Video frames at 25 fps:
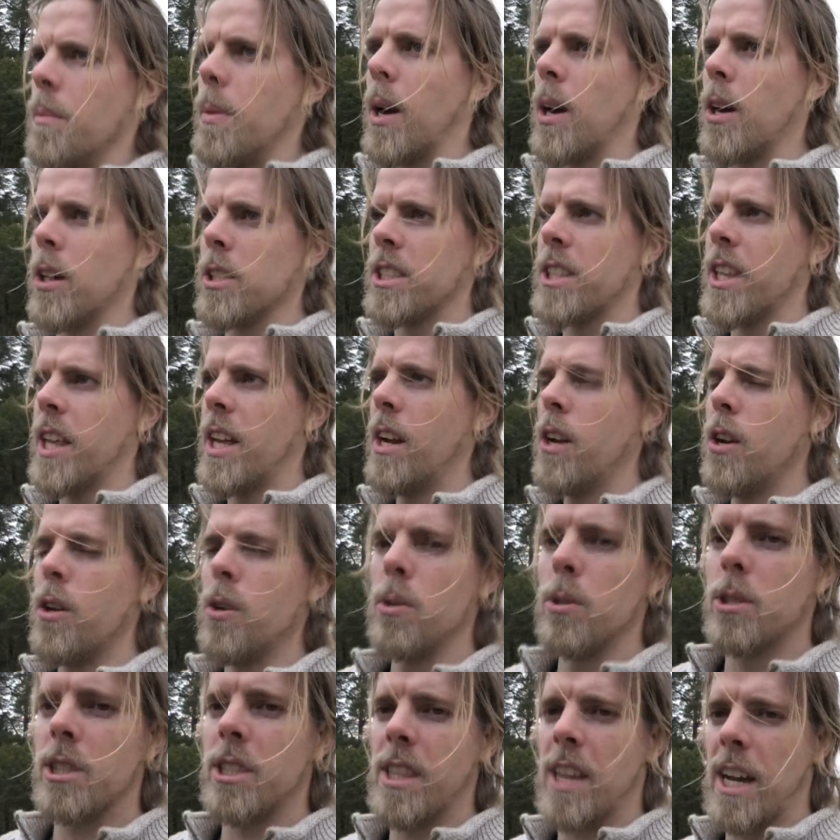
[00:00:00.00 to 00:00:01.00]
because they
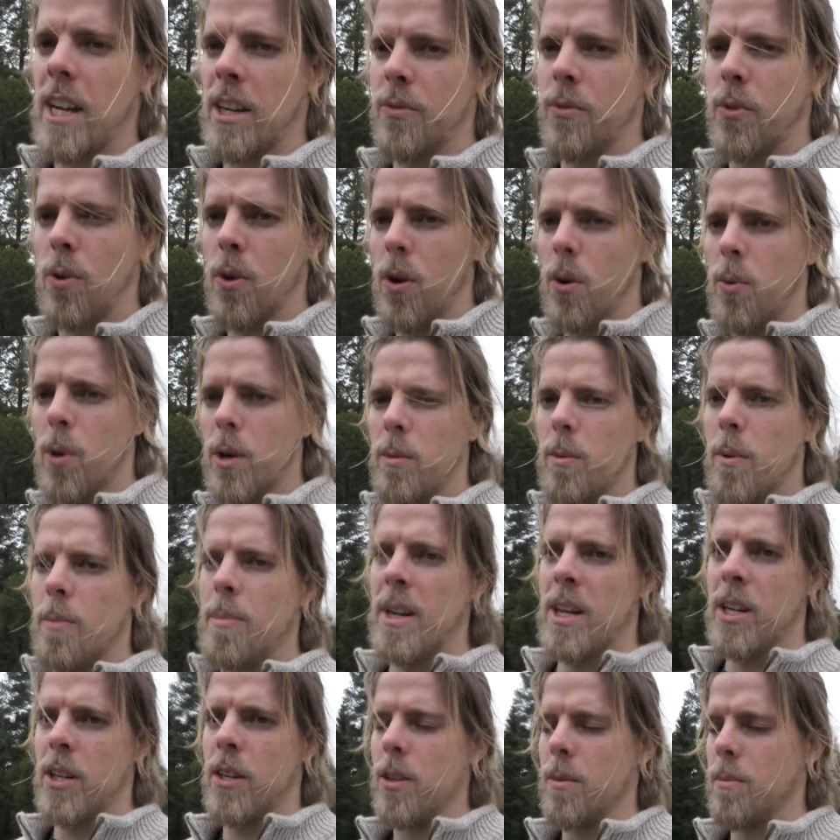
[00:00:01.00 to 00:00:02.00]
lose that forward
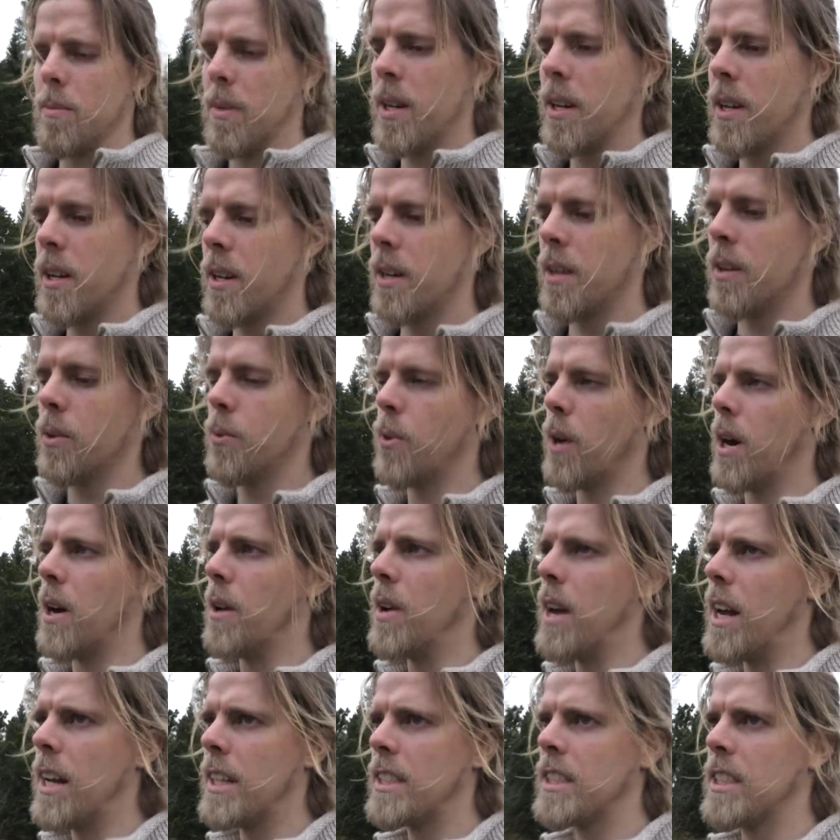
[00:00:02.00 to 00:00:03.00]
momentum
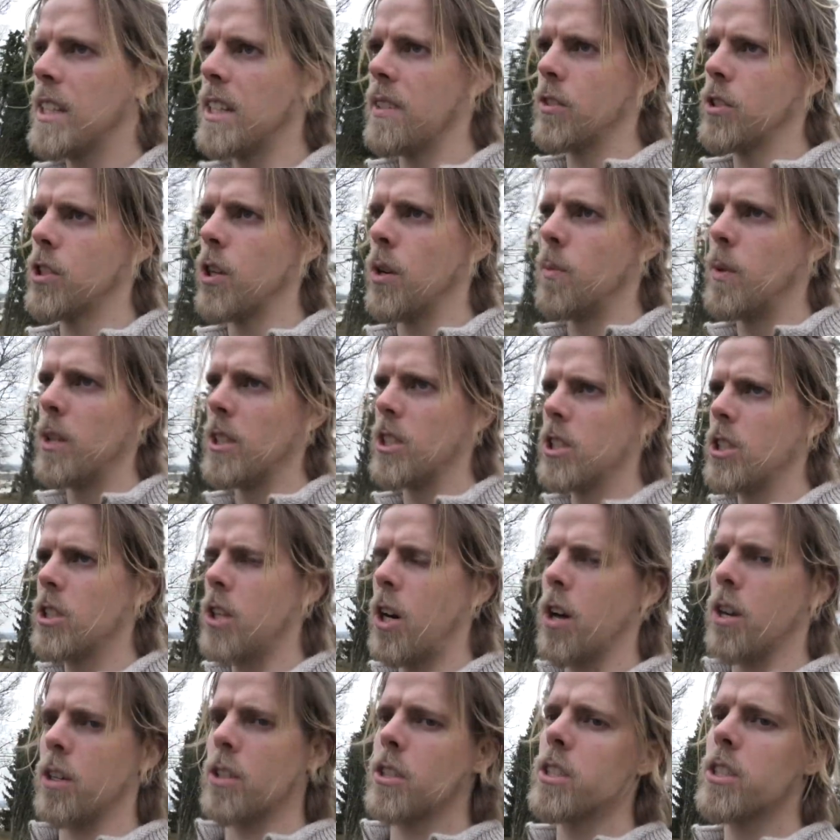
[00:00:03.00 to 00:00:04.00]
whereas if someone
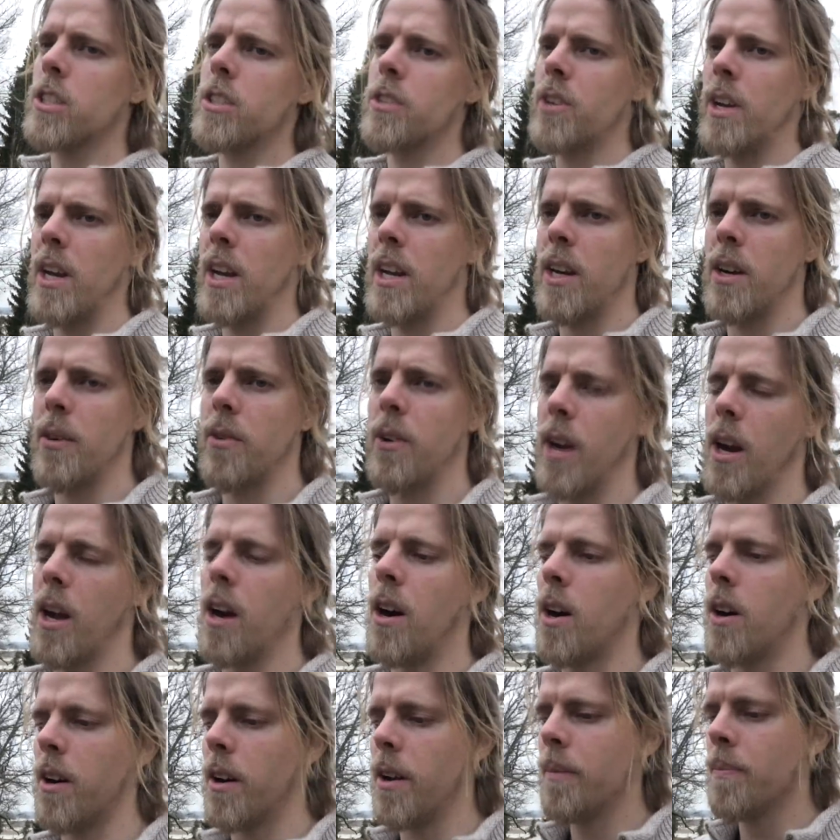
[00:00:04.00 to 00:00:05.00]
starts training really
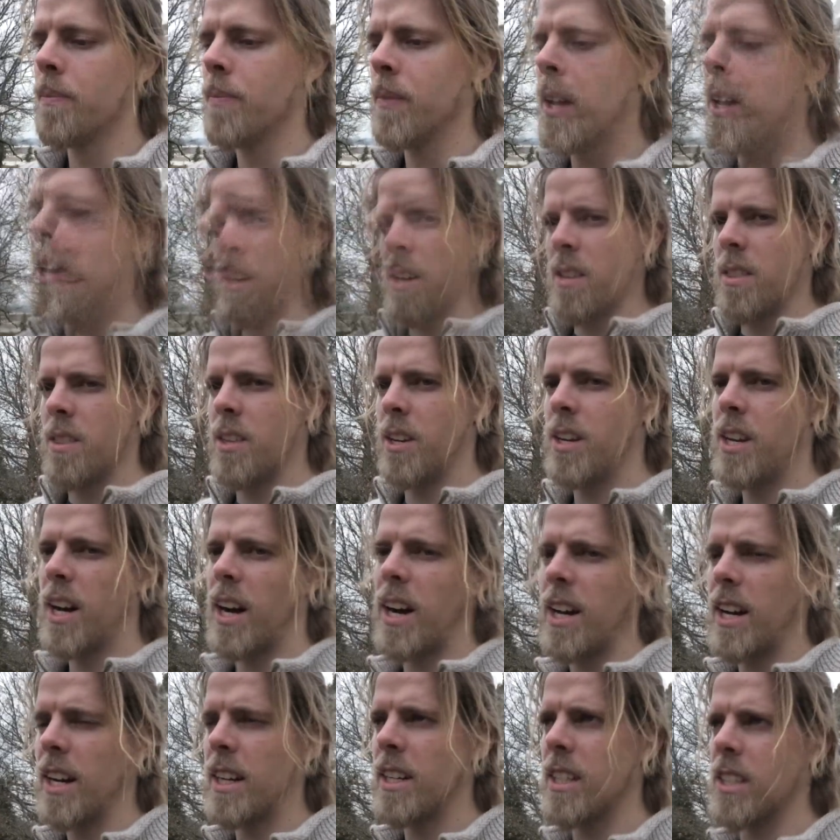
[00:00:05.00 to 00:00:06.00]
hard the
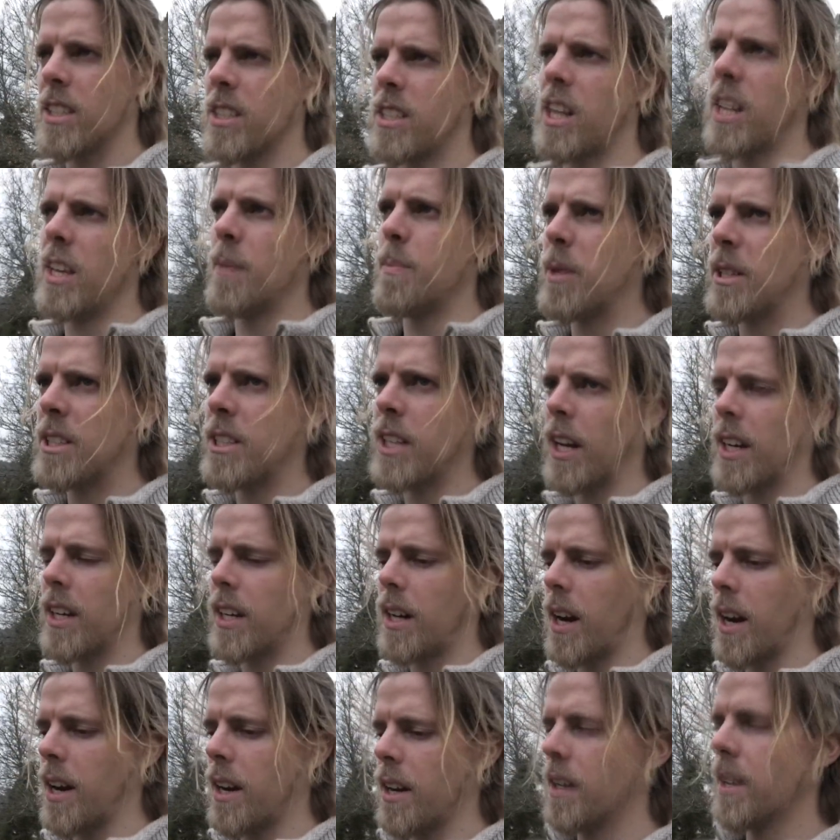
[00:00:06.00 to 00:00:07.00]
diet and sleep
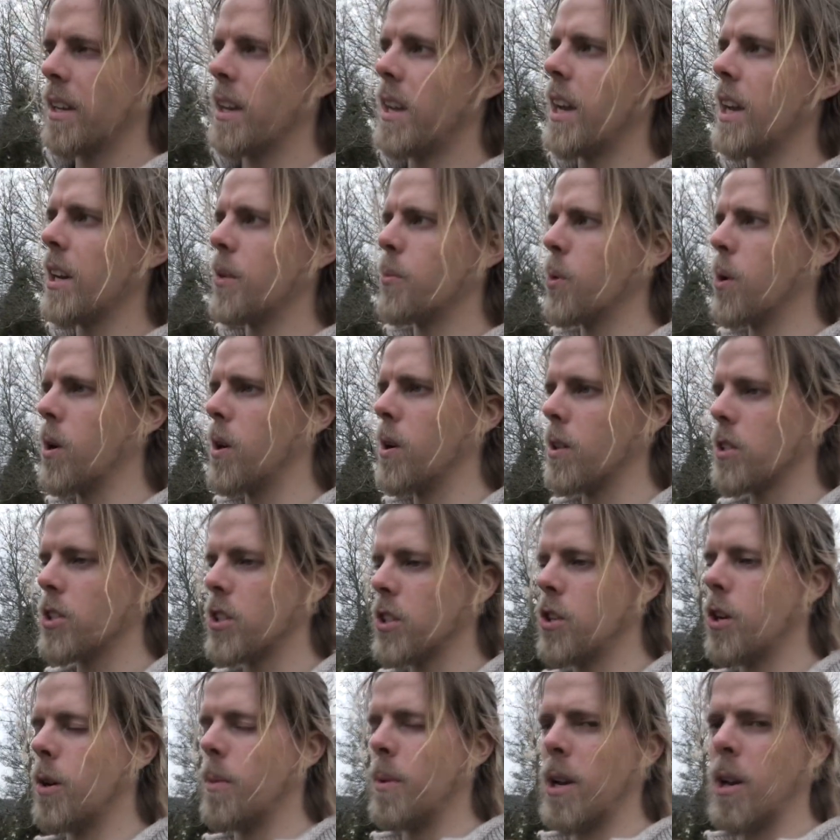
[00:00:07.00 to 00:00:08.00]
etc it will
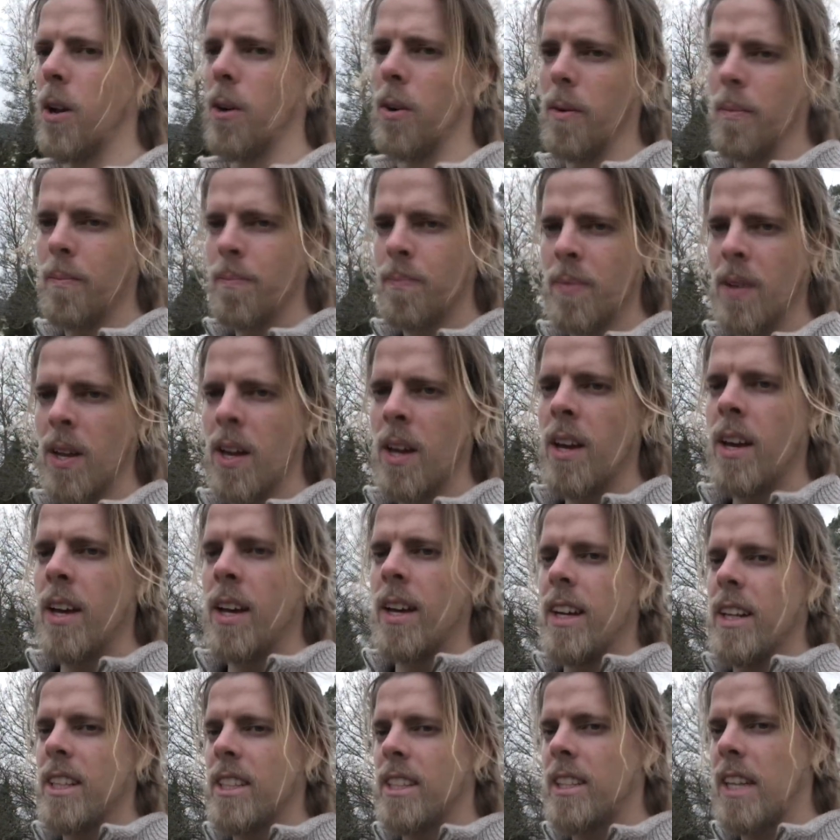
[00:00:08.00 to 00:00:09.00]
also come along
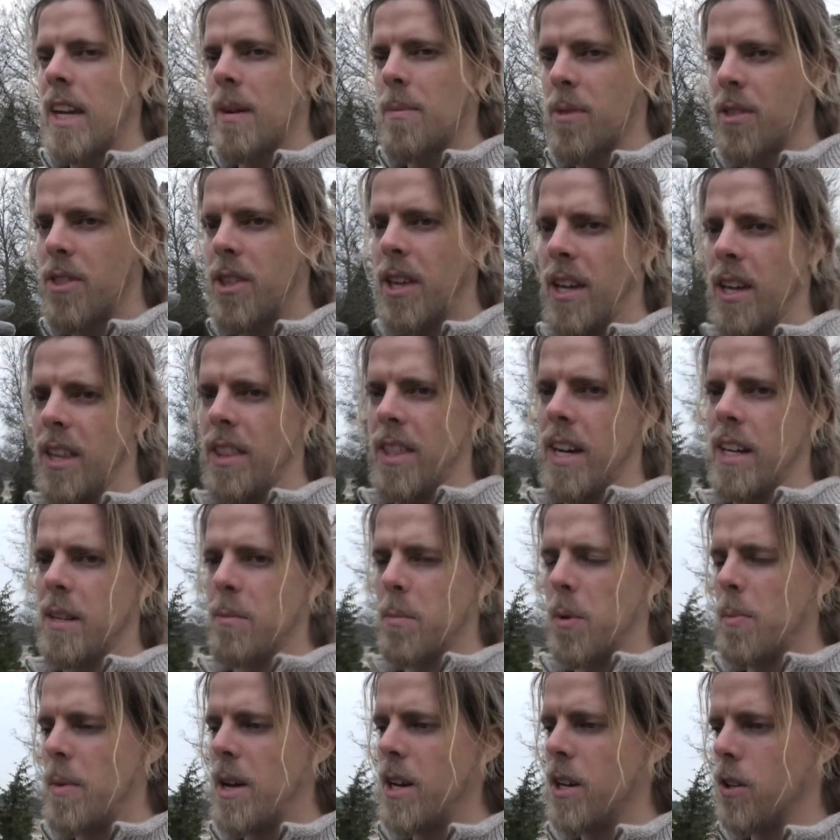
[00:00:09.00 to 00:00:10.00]
same thing
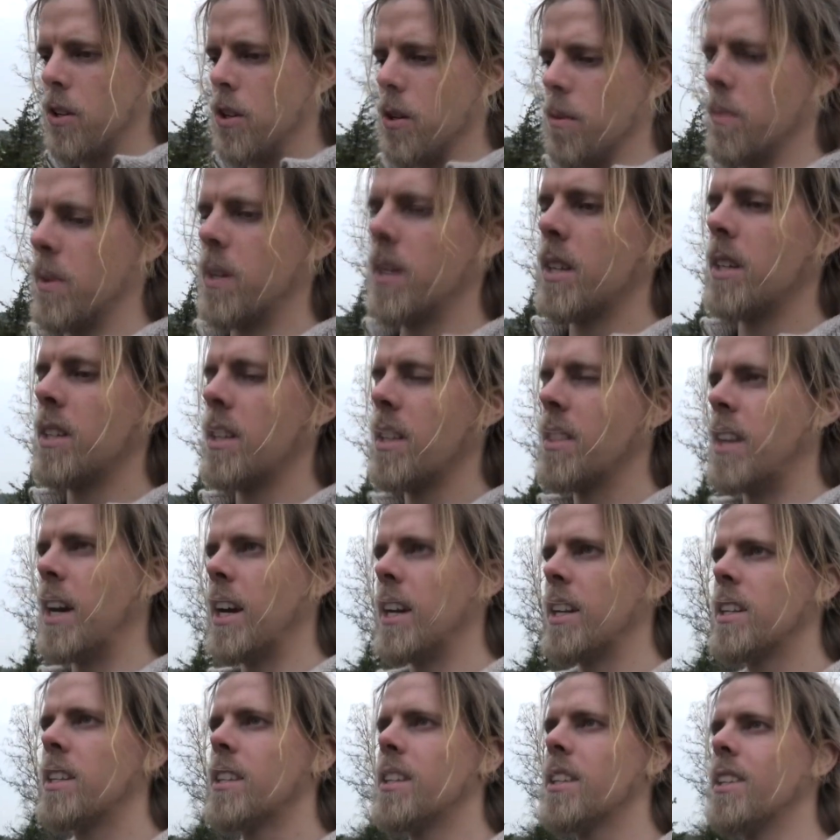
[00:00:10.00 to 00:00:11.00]
that momentum
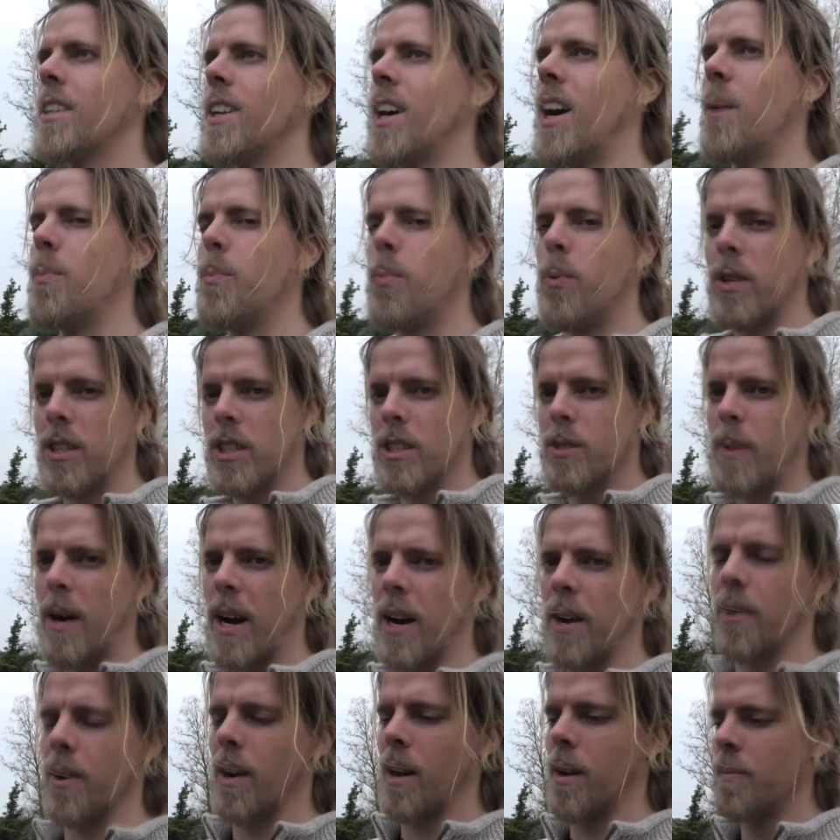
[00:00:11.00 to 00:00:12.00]
that upward
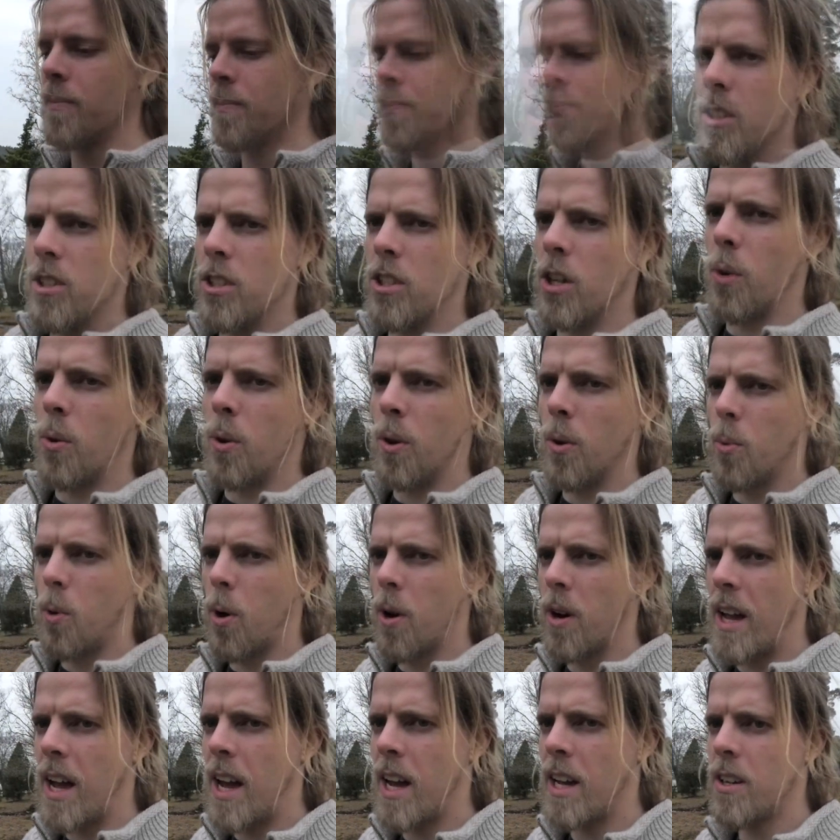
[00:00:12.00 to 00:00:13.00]
spiral so on
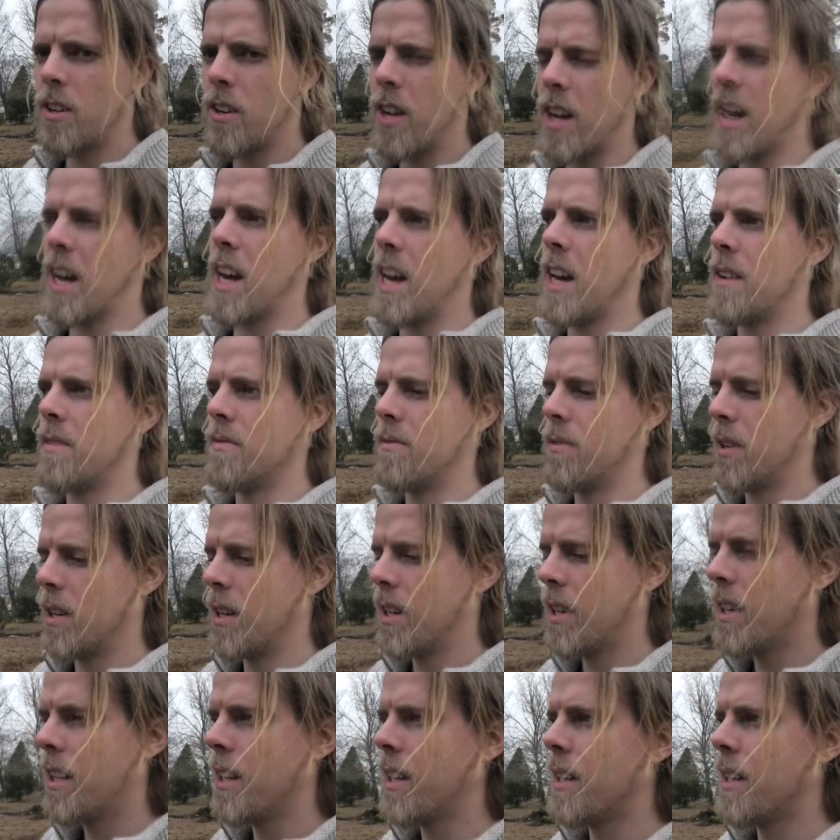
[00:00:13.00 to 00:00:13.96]
one hand you have